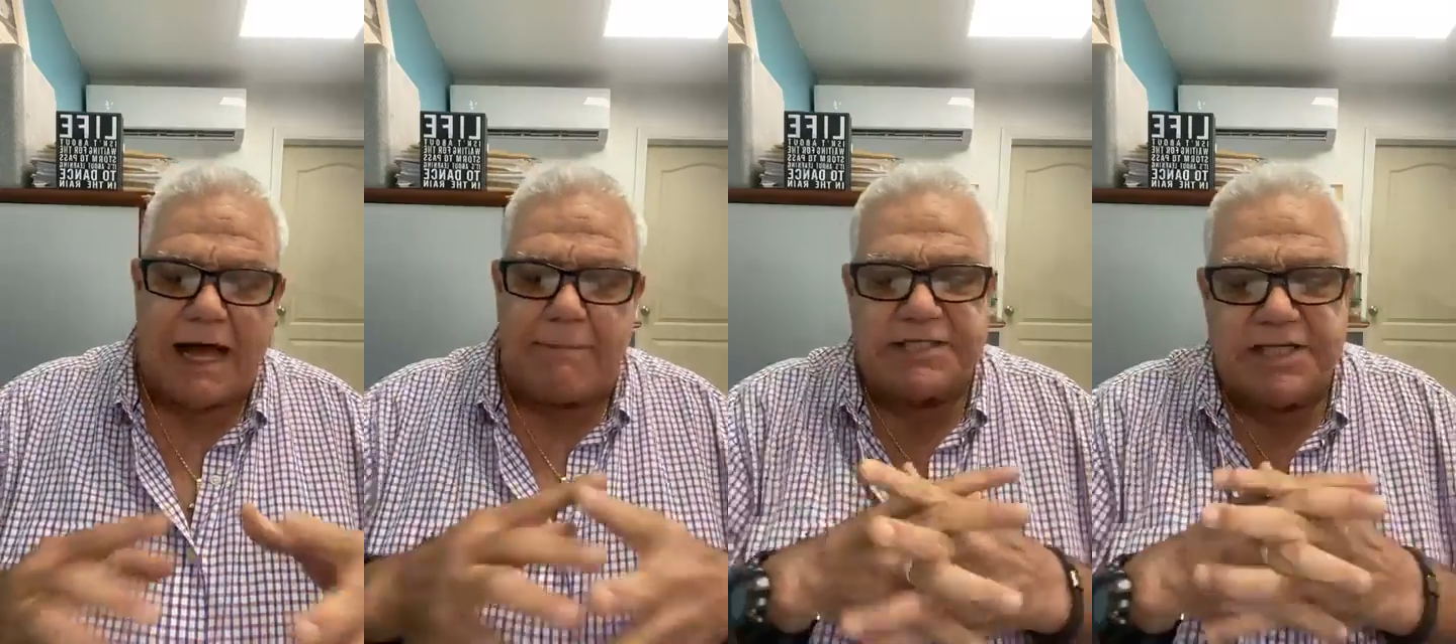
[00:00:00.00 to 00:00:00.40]

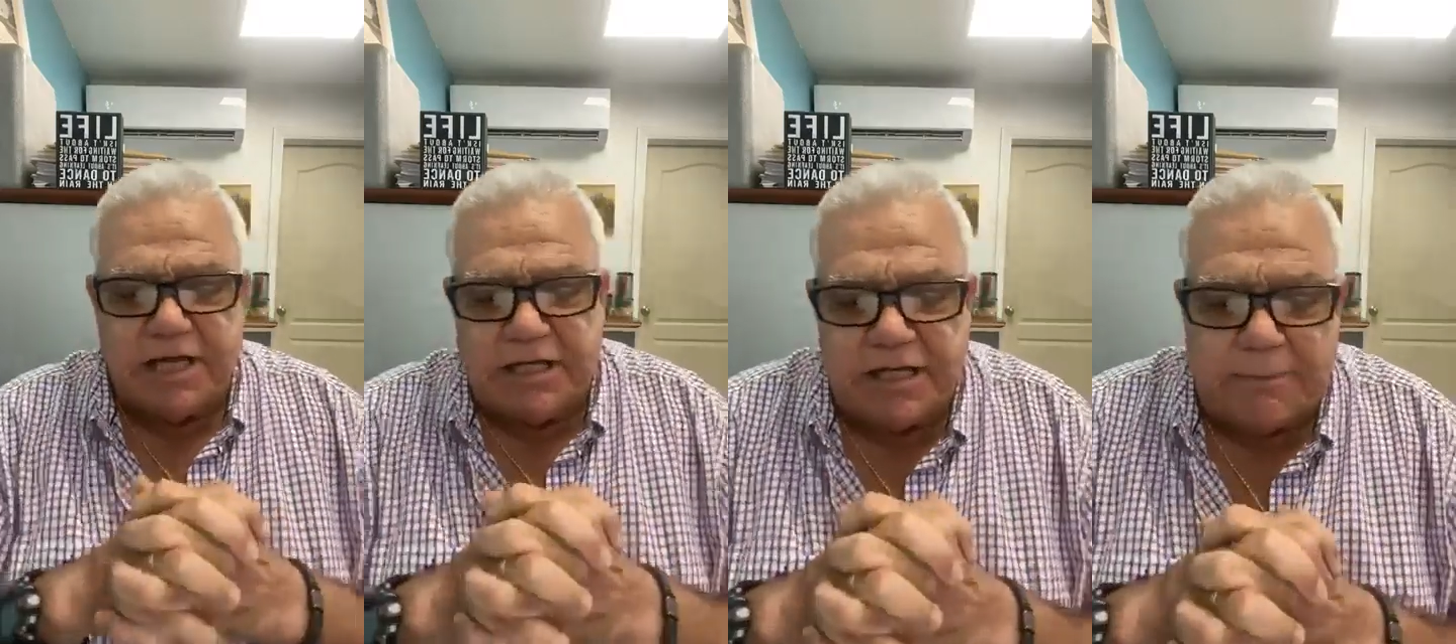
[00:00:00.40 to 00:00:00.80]

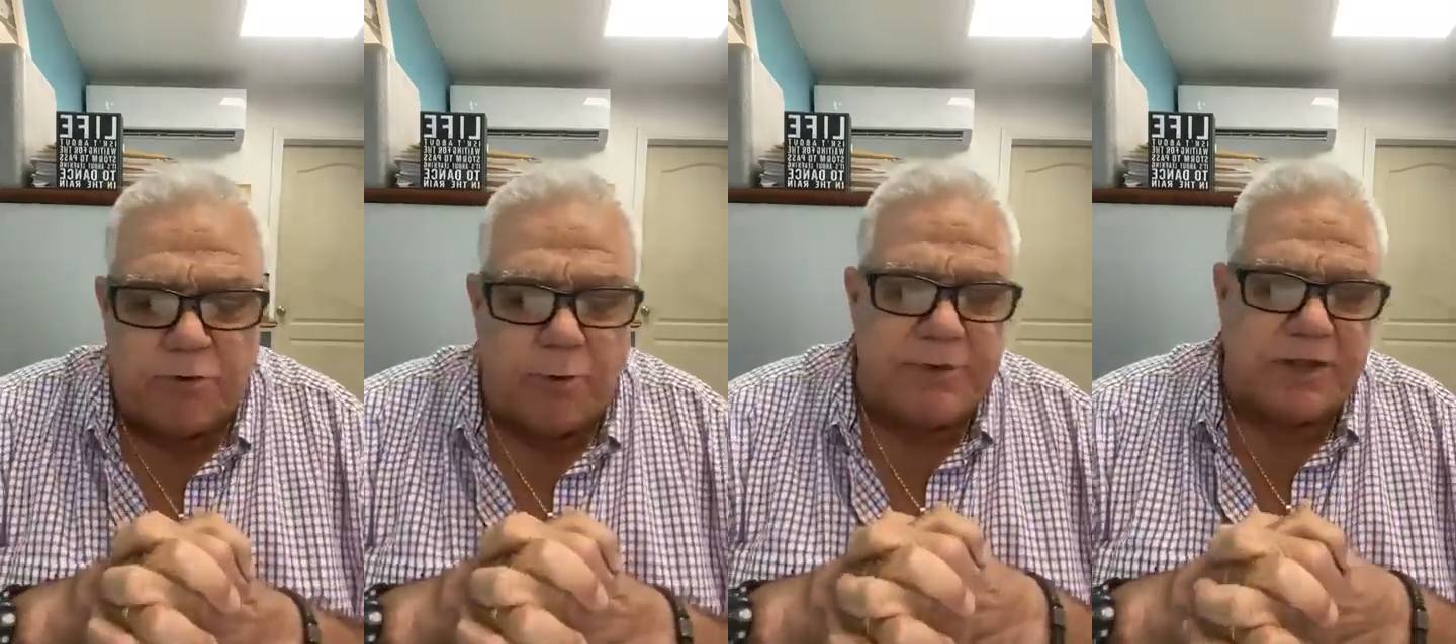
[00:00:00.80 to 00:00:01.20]
Establishing an
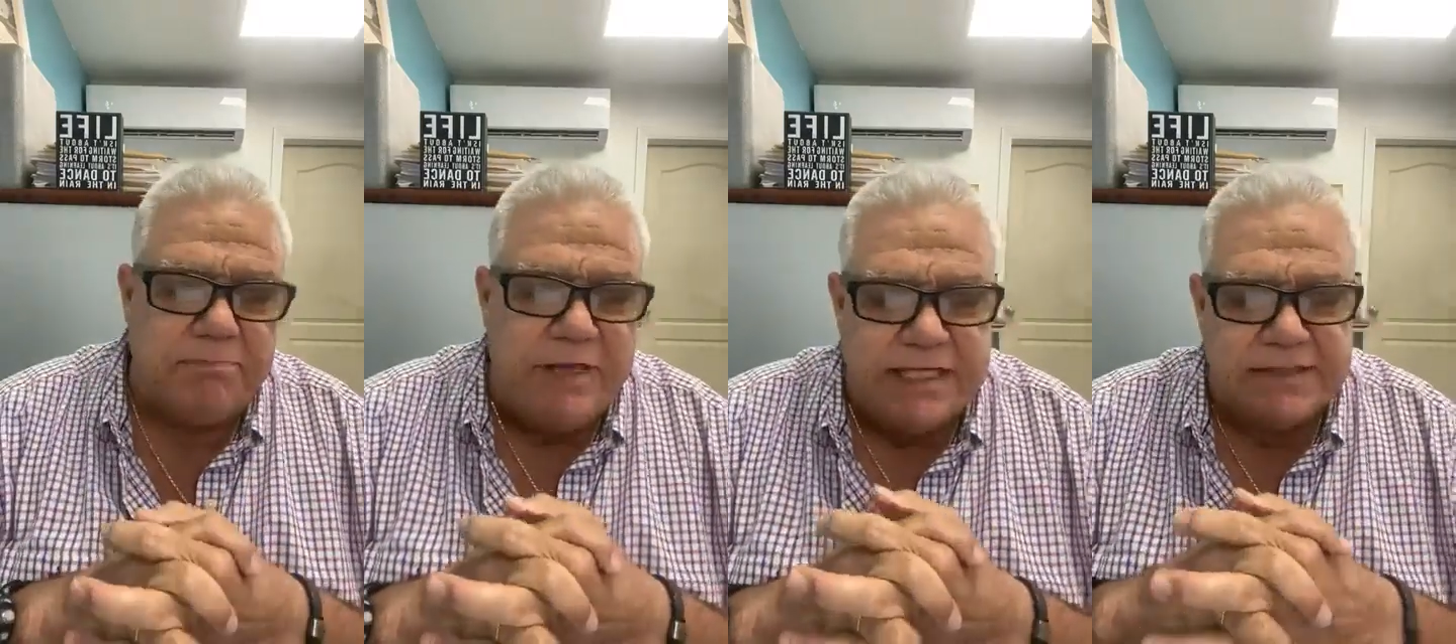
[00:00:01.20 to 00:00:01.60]

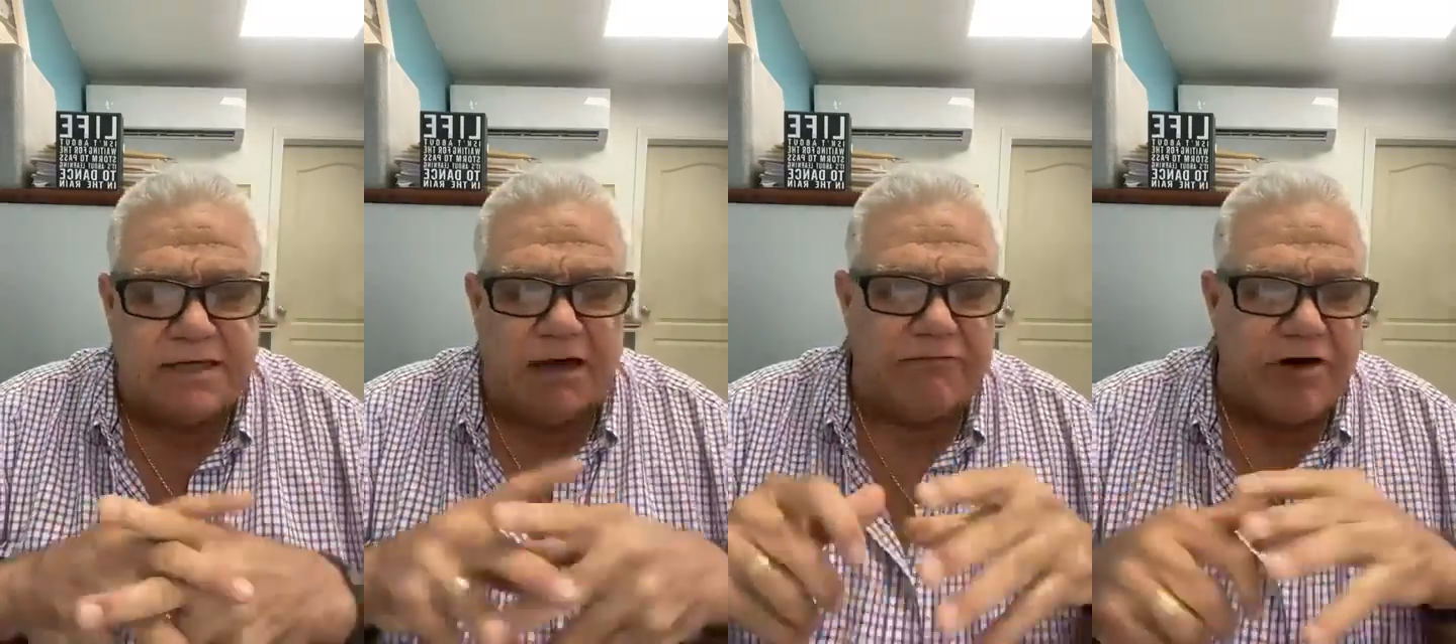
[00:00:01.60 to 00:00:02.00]
appropriate
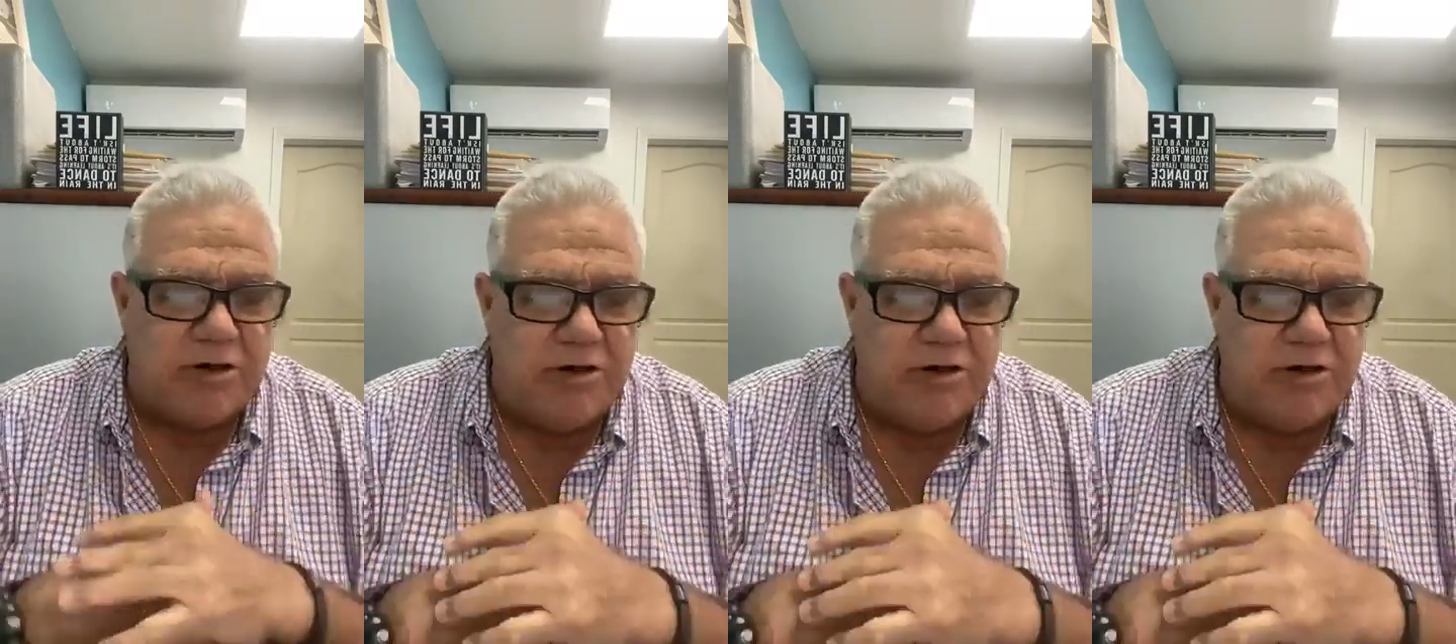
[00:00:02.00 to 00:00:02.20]
means of